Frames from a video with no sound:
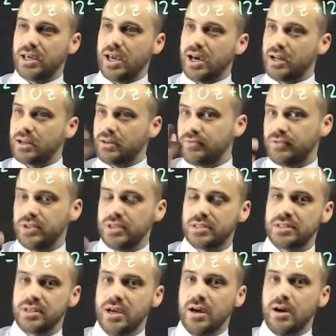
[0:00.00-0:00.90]
out of
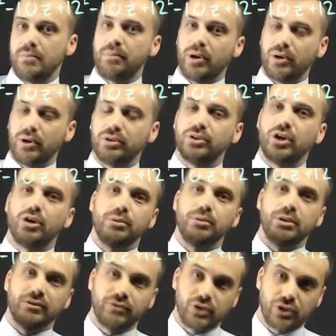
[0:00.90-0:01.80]
this
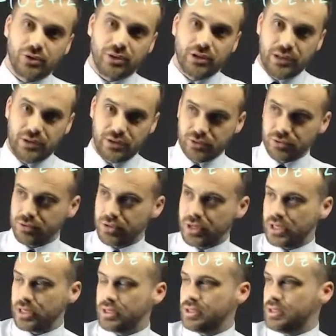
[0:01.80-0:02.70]
polynomial of degree 3.